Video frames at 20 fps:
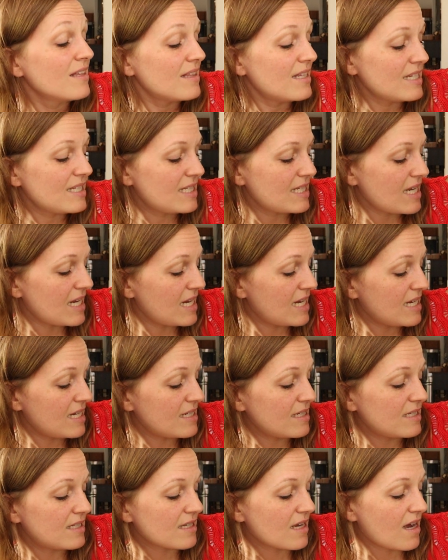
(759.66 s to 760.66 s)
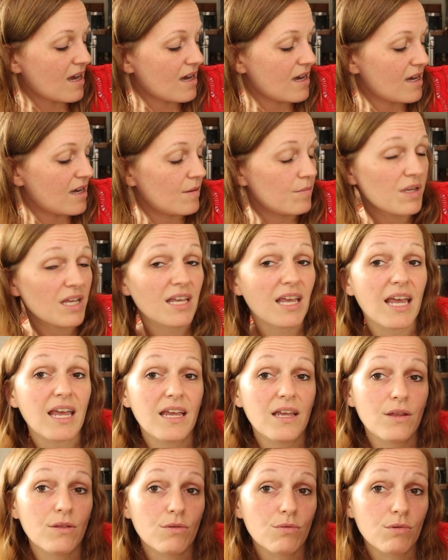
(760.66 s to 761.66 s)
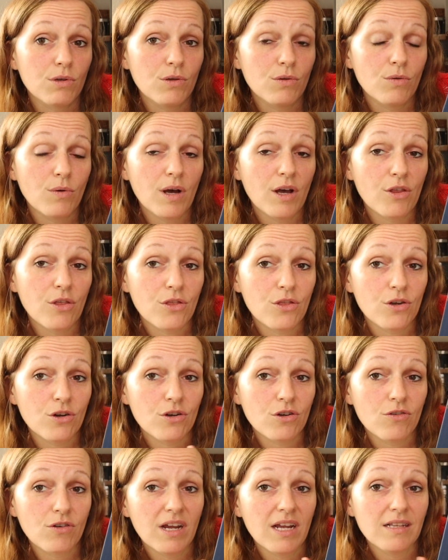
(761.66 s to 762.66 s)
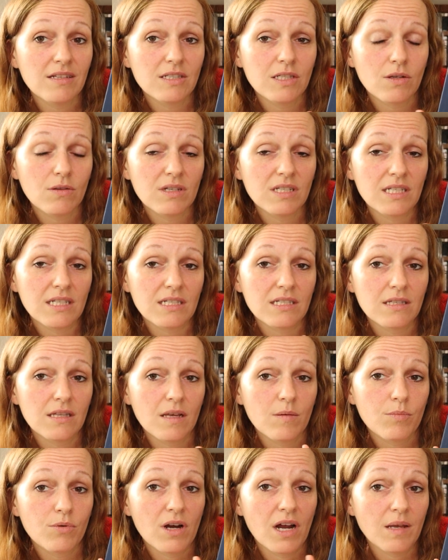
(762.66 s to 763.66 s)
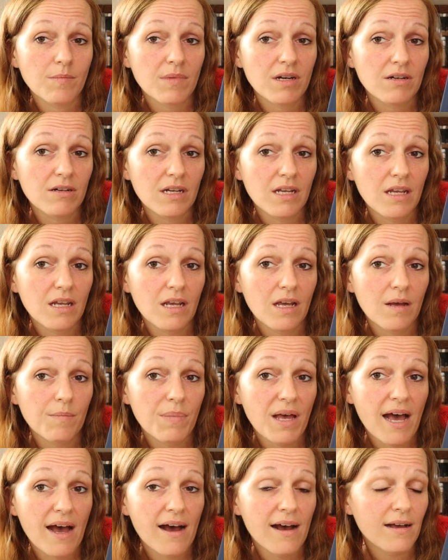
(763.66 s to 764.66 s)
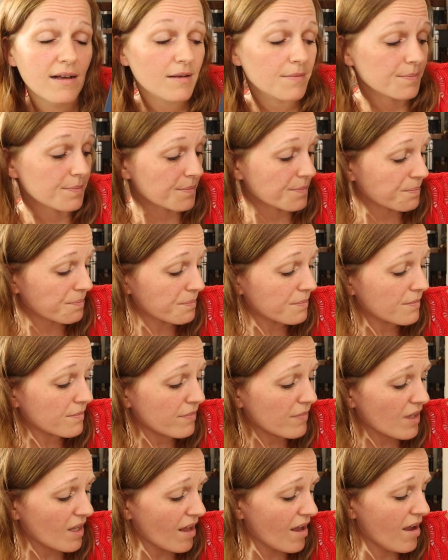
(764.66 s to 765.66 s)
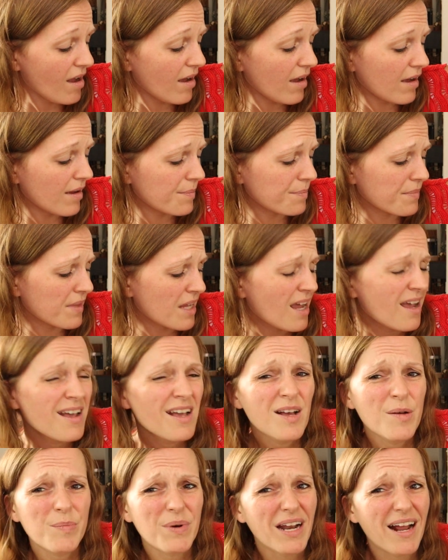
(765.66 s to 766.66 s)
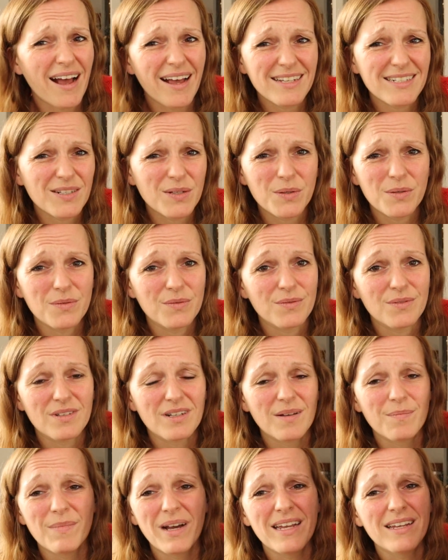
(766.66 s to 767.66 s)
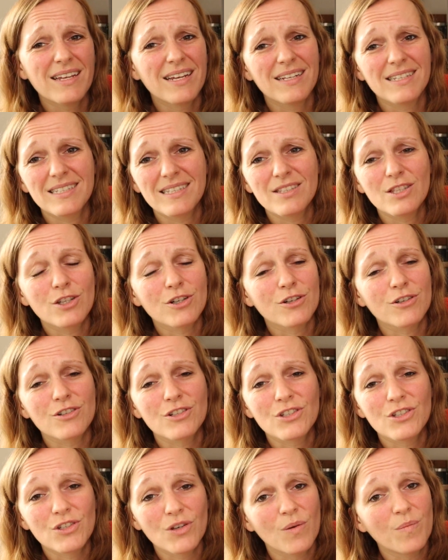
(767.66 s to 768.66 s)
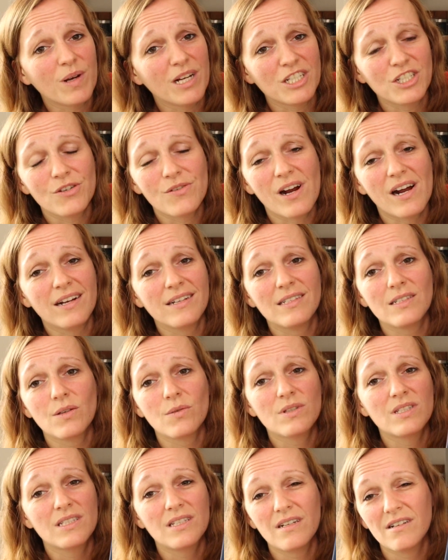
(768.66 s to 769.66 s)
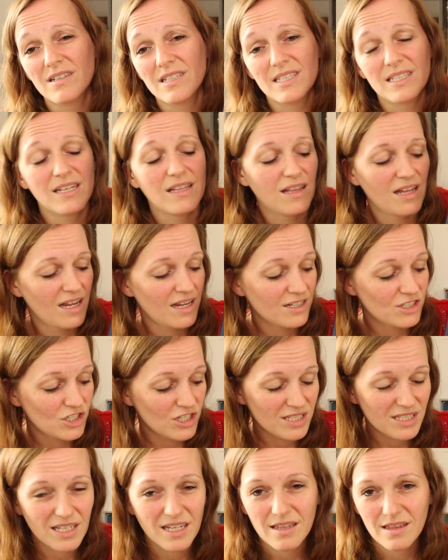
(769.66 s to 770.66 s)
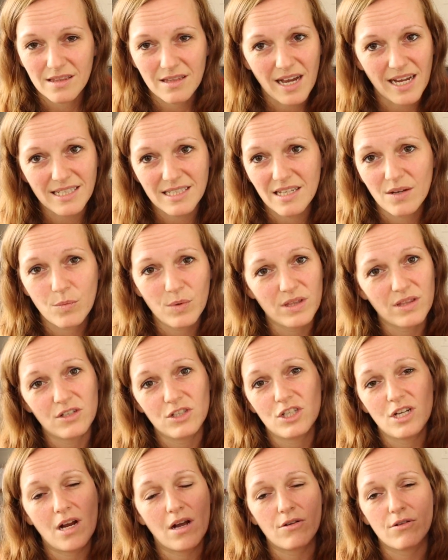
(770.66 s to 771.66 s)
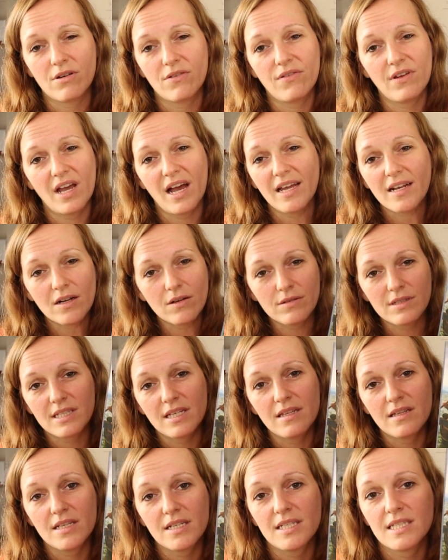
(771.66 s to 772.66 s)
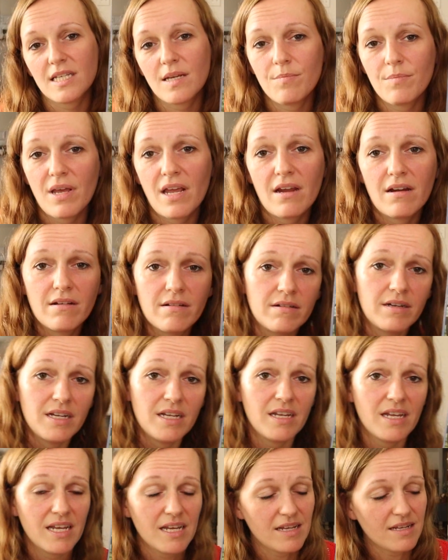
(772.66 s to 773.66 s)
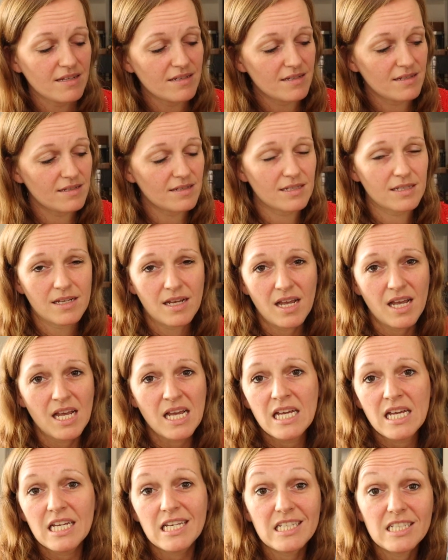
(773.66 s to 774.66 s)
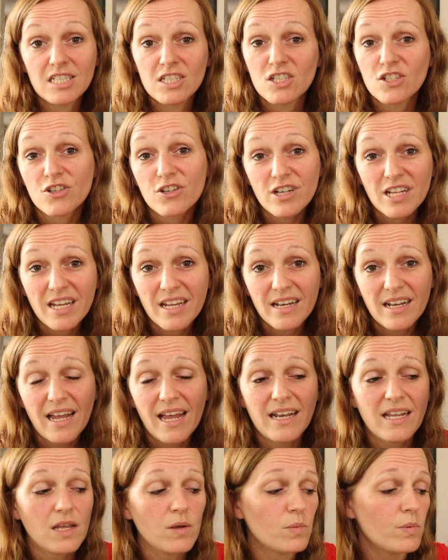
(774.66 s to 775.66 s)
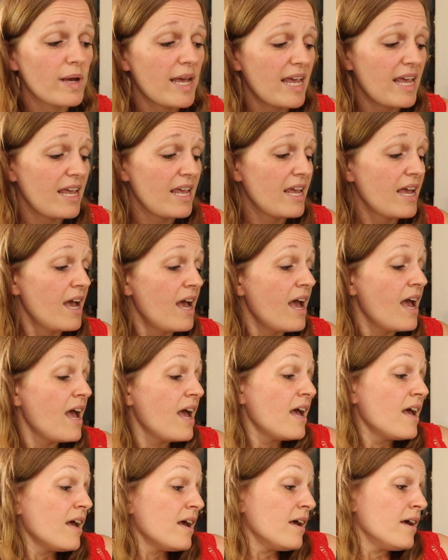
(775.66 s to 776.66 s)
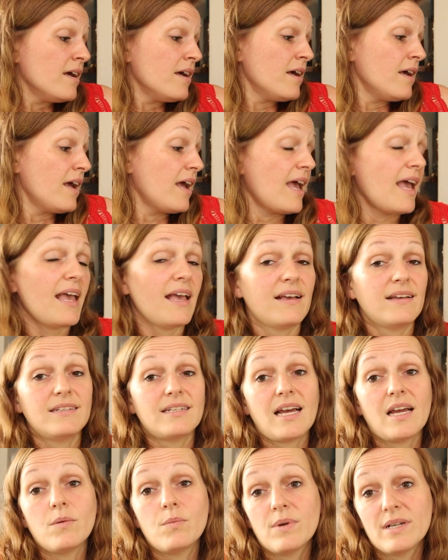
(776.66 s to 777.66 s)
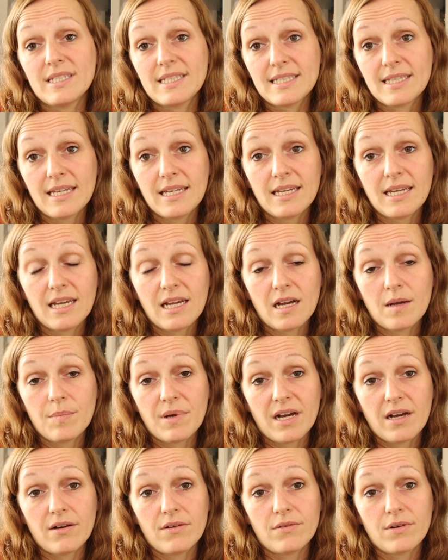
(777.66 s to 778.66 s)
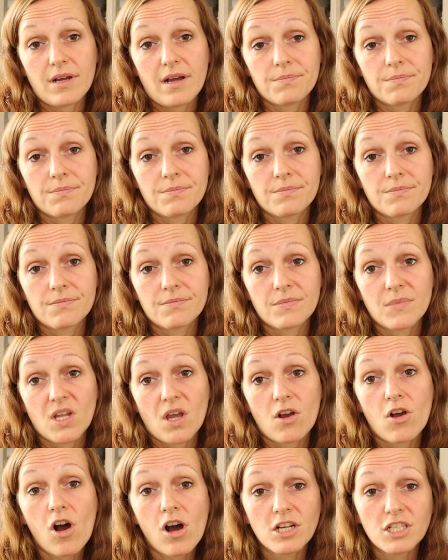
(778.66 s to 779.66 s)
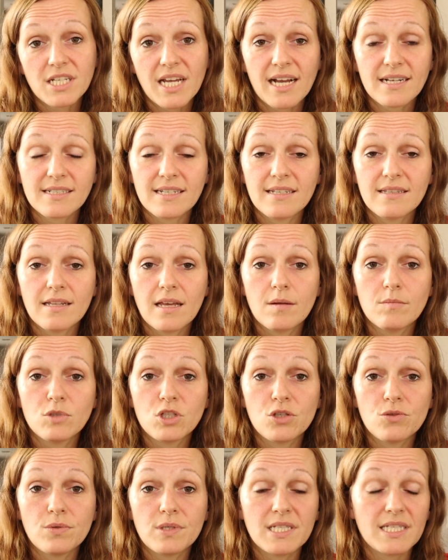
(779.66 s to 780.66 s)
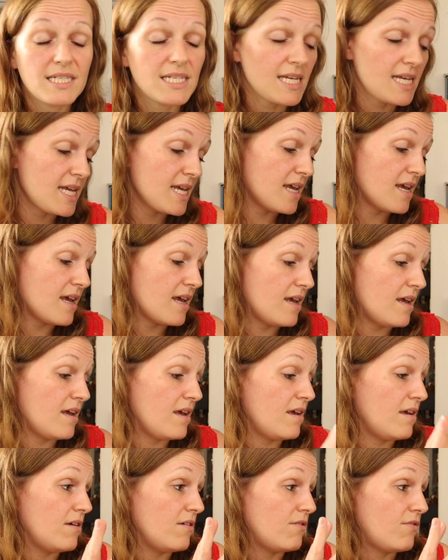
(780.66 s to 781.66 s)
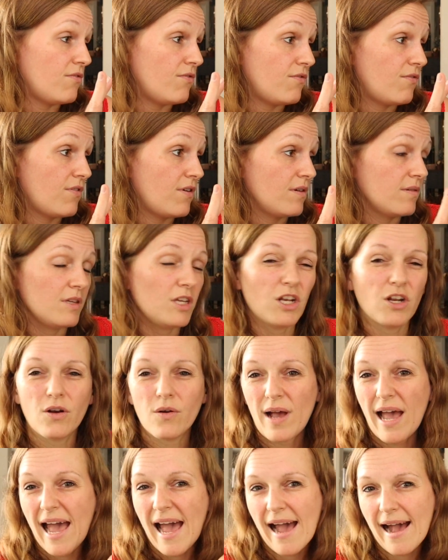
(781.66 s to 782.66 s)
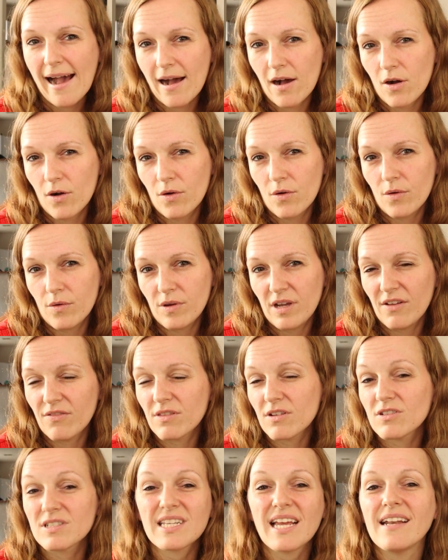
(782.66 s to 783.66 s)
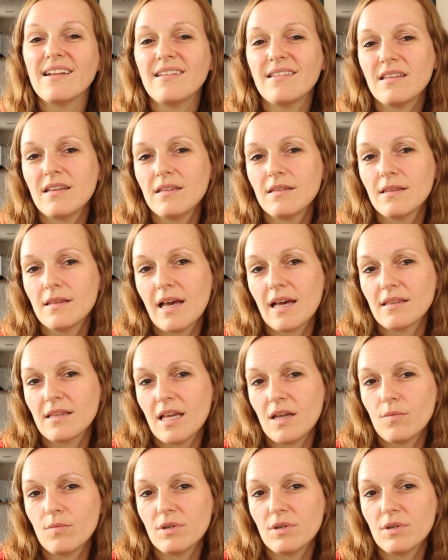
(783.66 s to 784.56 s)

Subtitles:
This is K through 3rd grade, so this is the primary pack. But my kids learned so much, you guys. So seriously, like, just like I said with the geography, I don't see this impairing his learning in any way. And I was thinking about contacting them to see if, you know, if there's anything that they